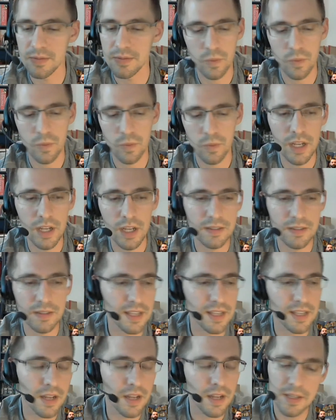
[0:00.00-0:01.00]
when I
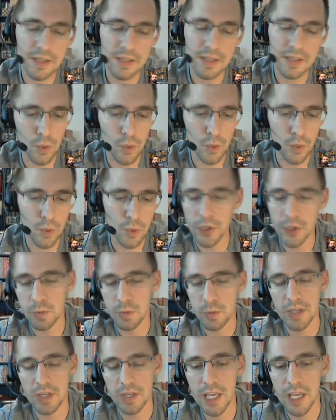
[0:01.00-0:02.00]
said this is a worker
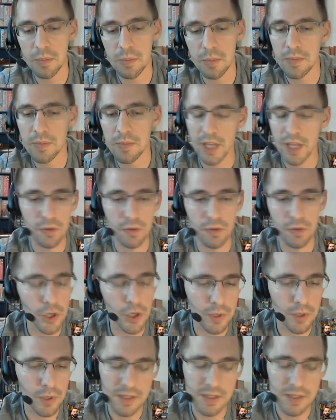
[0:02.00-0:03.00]
placement game, kind of
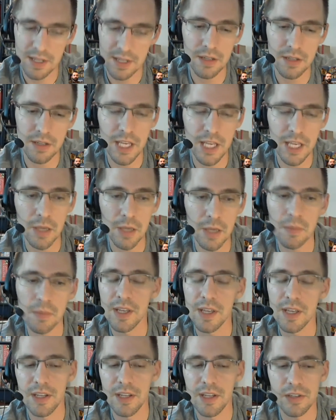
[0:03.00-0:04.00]
European style
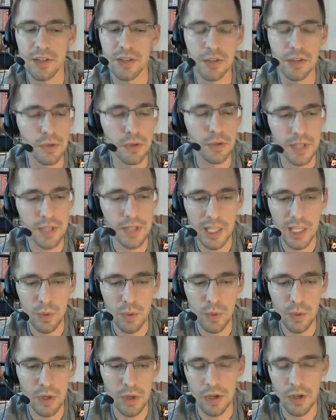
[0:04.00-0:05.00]
game, she knew exactly
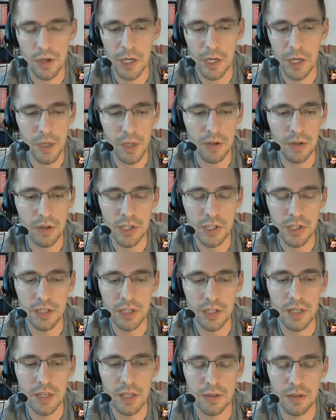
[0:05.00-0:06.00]
what we were talking about, and
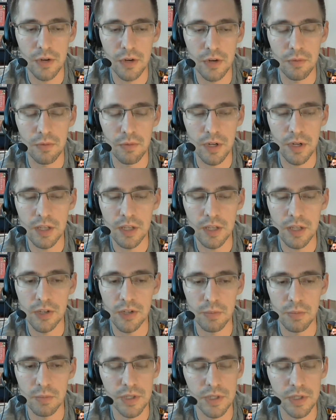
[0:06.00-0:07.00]
she hit the ground running in
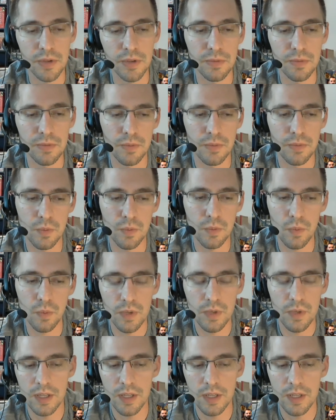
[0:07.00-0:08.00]
terms of
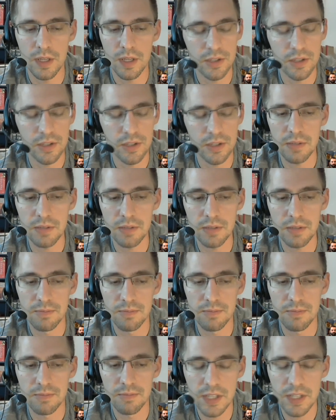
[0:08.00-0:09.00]
she
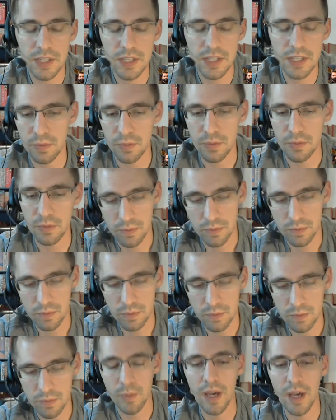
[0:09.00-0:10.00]
kind of
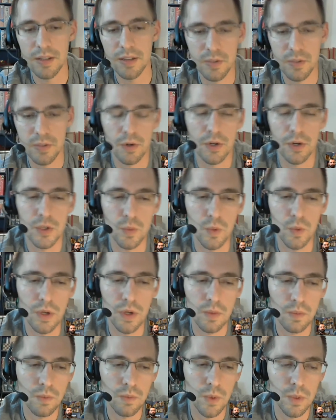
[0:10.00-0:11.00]
read my mind as far as
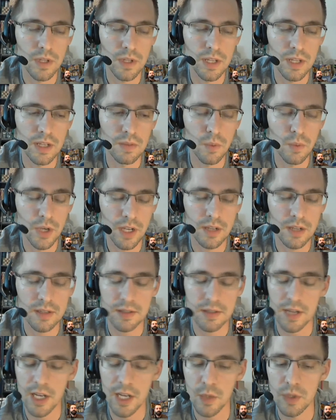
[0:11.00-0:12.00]
what we needed, what kind
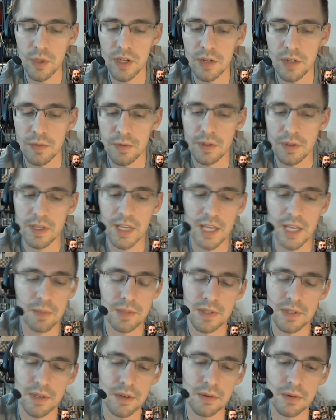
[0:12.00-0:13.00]
of style we needed for the
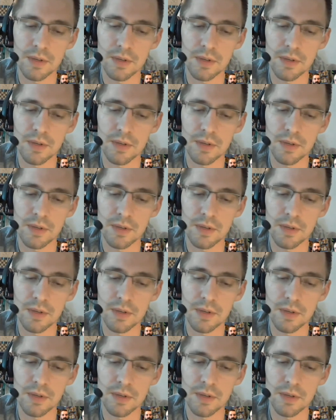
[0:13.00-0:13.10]
game. So.